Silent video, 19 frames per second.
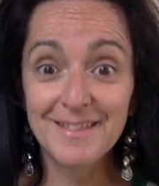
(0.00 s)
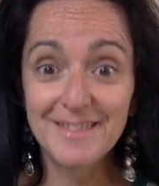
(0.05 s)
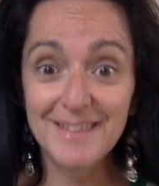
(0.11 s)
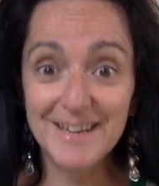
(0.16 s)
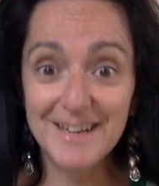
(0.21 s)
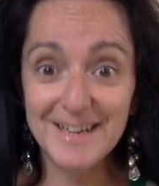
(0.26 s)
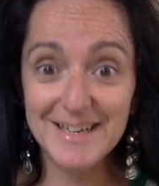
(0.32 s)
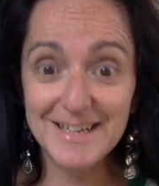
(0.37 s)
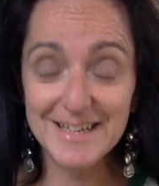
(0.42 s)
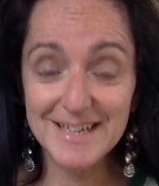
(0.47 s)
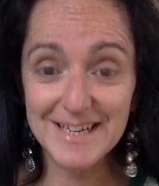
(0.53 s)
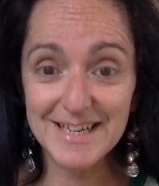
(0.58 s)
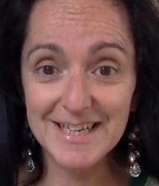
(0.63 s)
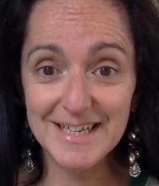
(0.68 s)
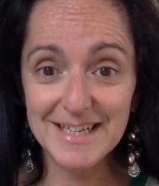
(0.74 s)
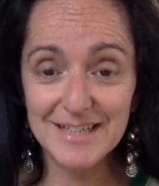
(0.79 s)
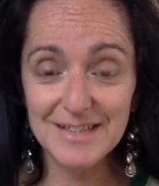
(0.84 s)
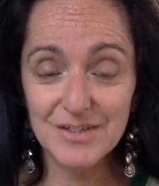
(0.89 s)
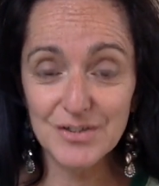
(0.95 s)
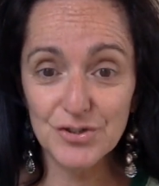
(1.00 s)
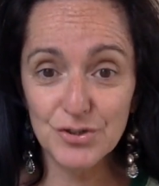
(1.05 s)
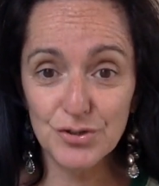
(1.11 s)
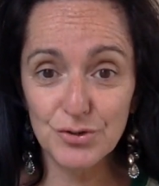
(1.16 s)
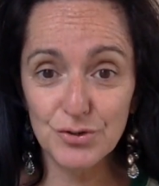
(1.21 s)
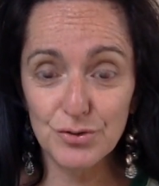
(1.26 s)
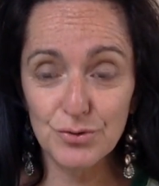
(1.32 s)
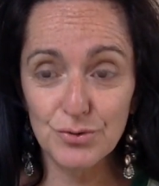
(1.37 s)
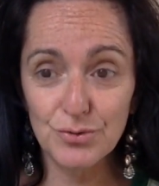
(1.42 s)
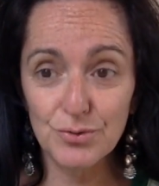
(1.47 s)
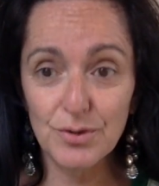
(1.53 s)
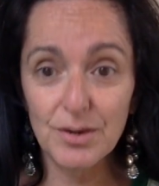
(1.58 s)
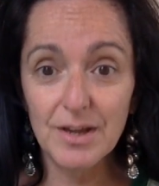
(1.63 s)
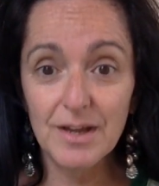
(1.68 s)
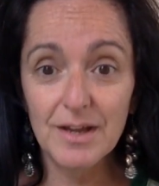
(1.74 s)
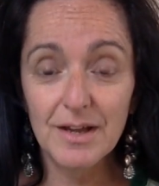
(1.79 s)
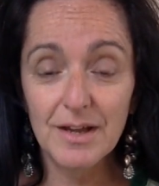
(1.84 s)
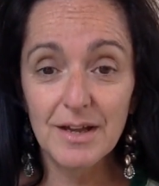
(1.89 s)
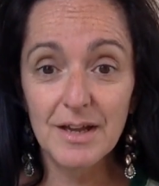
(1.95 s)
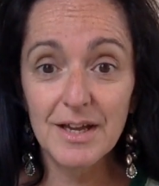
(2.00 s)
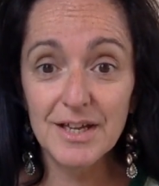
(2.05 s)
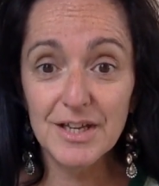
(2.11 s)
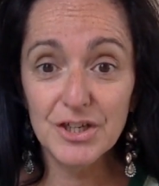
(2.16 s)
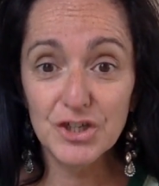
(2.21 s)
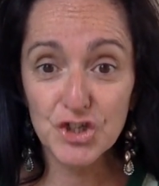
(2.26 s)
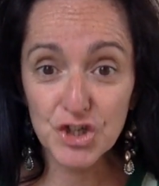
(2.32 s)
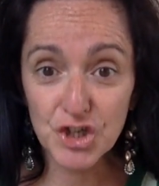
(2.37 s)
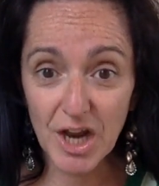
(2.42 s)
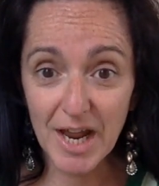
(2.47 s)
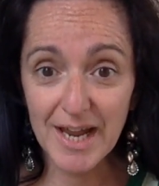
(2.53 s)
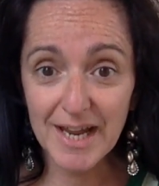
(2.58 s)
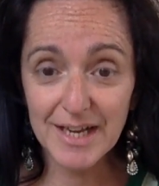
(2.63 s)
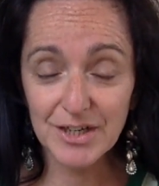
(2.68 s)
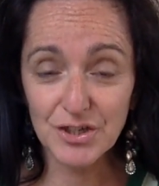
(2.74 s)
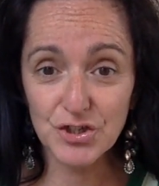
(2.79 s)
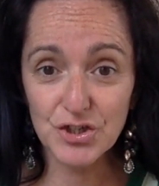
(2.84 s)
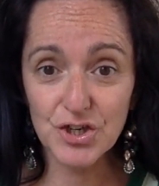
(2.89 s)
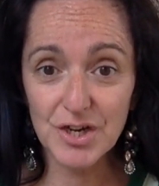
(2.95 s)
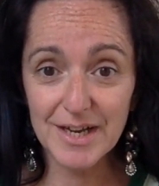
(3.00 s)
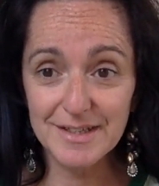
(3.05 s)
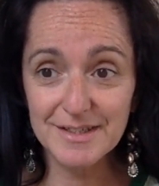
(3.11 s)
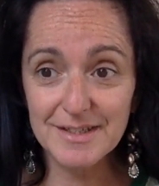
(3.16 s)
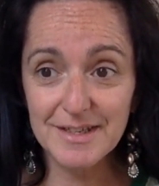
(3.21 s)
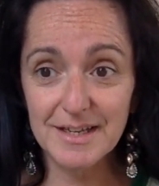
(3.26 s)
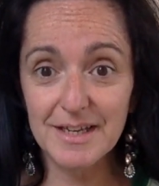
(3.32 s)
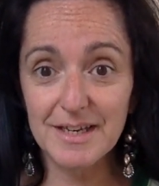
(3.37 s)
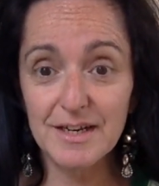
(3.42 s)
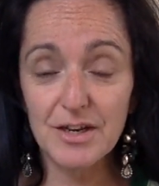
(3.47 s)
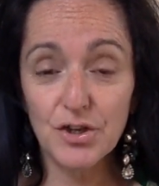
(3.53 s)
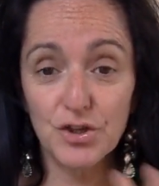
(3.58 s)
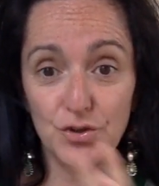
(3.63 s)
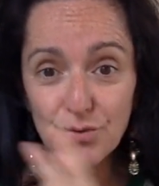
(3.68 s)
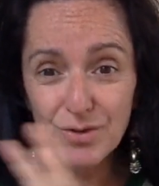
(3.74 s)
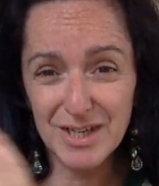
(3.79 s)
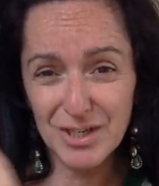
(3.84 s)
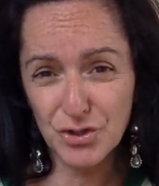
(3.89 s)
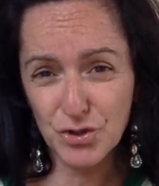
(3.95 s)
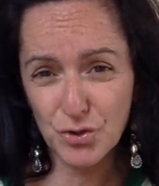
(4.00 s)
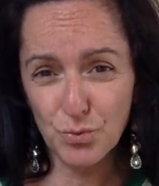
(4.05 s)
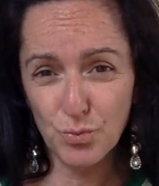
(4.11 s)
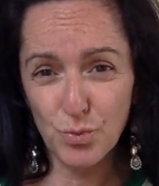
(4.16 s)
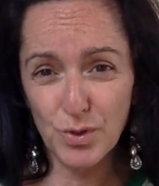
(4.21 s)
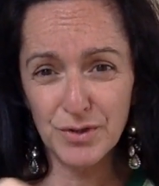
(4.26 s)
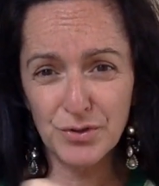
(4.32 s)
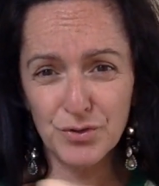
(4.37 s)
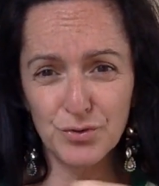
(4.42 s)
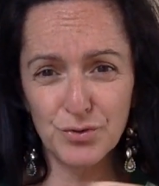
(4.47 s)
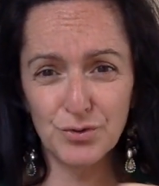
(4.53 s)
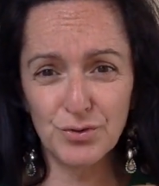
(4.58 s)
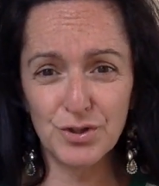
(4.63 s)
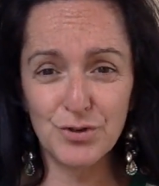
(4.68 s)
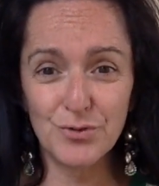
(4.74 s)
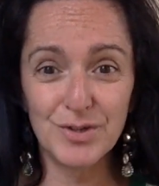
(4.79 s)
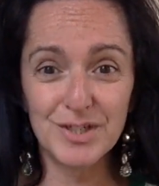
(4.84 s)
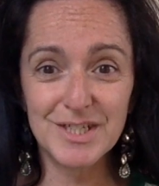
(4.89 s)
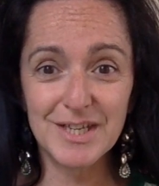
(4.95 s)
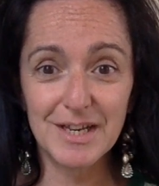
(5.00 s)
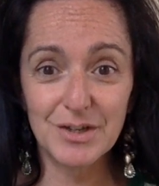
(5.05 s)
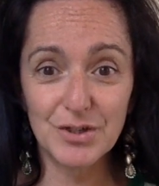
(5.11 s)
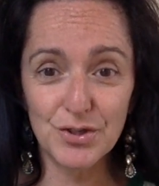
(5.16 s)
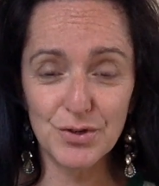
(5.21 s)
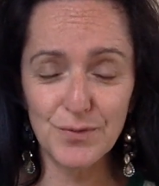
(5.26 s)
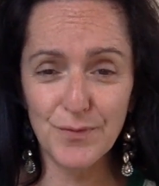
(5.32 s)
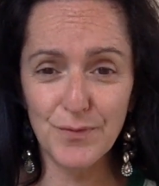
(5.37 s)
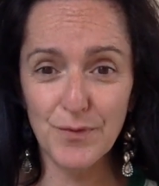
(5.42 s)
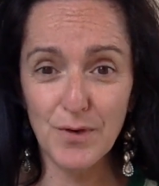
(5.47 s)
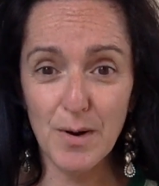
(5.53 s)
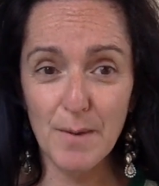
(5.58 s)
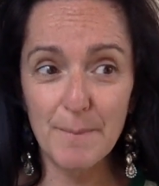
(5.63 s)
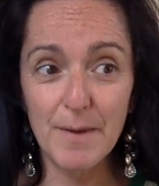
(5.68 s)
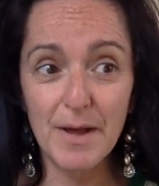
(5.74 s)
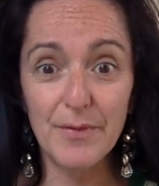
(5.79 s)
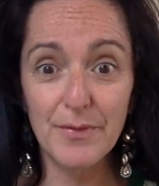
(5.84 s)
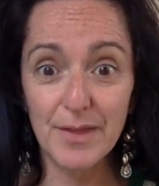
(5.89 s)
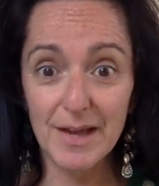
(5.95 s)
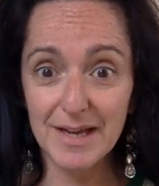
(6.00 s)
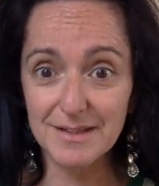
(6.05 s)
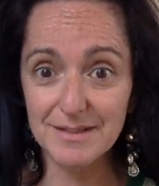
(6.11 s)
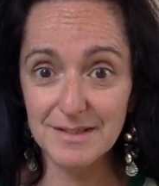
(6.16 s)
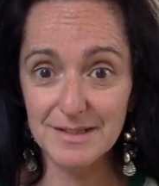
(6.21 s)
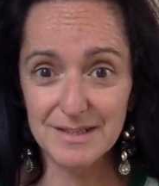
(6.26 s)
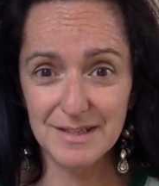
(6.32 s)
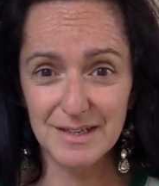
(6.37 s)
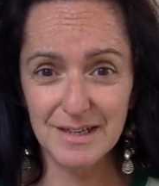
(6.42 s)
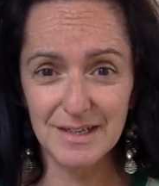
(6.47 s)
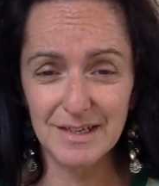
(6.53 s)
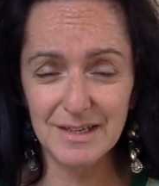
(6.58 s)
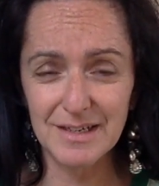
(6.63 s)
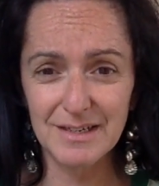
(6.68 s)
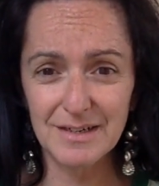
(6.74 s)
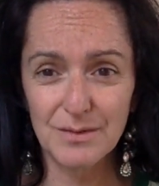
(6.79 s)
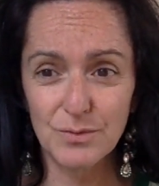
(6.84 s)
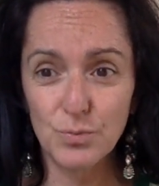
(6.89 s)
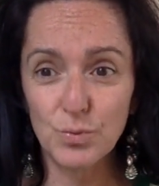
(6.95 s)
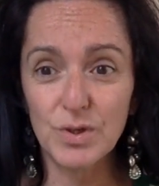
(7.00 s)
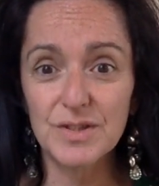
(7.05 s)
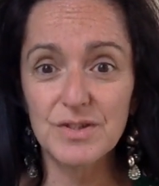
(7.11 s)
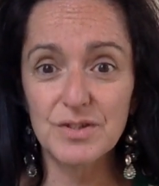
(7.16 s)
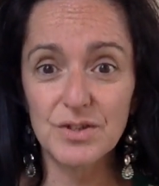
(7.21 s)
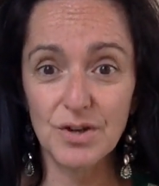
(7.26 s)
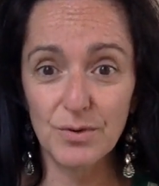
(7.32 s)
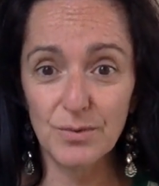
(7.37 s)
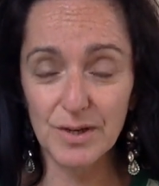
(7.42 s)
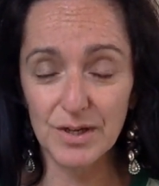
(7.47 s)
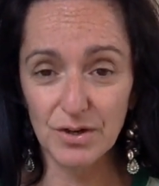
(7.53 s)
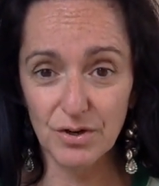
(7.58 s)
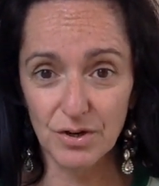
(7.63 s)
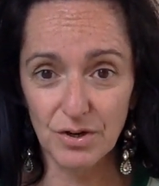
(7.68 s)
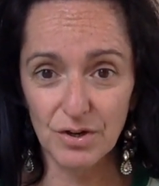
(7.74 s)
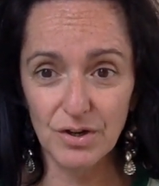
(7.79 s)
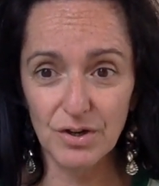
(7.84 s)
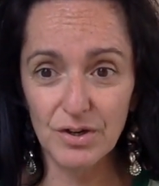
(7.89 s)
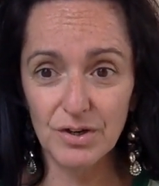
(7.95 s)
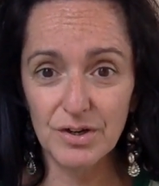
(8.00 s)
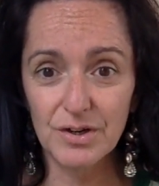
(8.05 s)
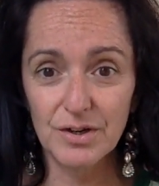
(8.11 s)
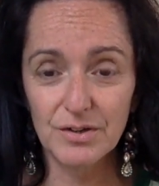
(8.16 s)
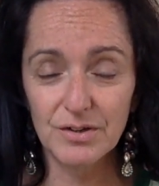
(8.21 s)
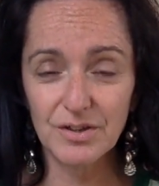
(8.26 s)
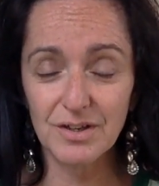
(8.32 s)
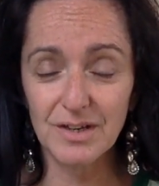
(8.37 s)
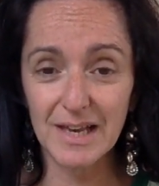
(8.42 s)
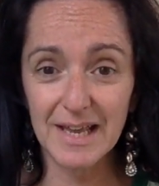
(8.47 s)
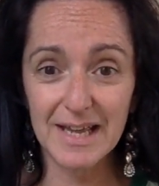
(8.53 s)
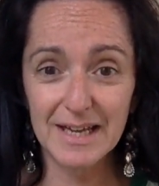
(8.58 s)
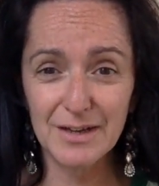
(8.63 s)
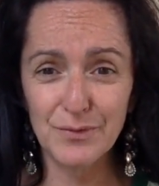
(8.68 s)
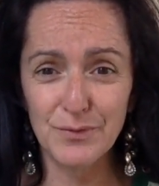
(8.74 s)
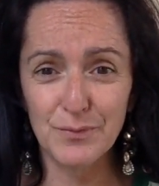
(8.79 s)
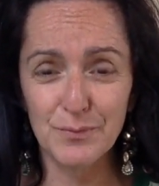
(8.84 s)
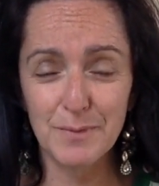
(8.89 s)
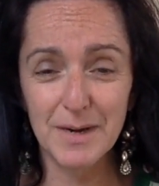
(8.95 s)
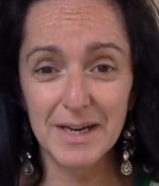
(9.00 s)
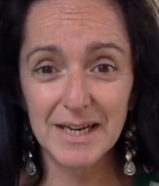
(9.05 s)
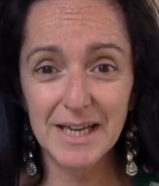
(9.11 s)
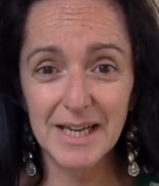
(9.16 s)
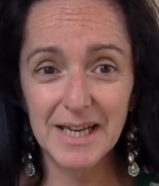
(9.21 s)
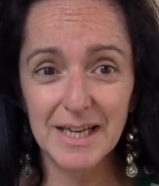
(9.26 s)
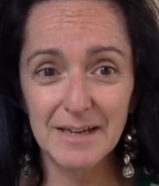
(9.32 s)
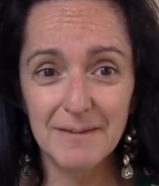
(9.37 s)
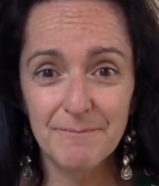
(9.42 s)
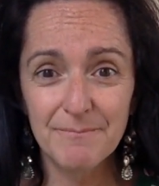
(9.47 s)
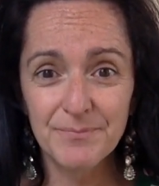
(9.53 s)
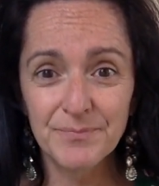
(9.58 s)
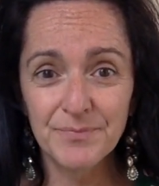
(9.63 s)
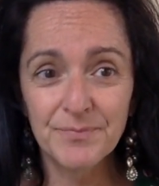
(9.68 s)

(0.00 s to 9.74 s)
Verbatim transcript: then it needs to change, as in you need to withdraw your attention from that scene, what's going on, your lack of money,